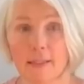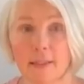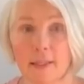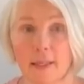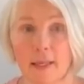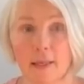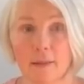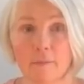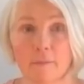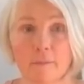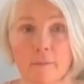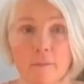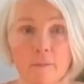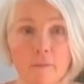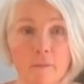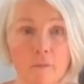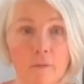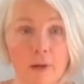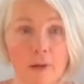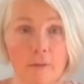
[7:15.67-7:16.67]
again,
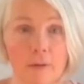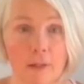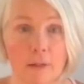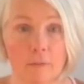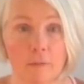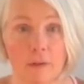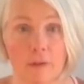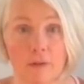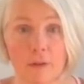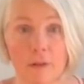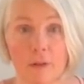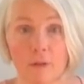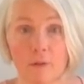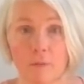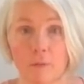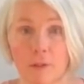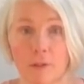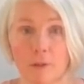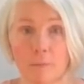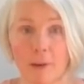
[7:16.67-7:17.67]
wearing it with the
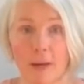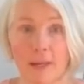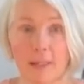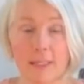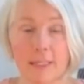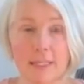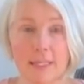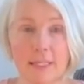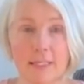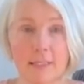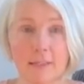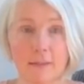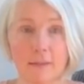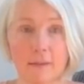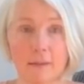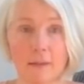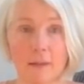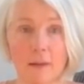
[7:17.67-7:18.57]
baggies still.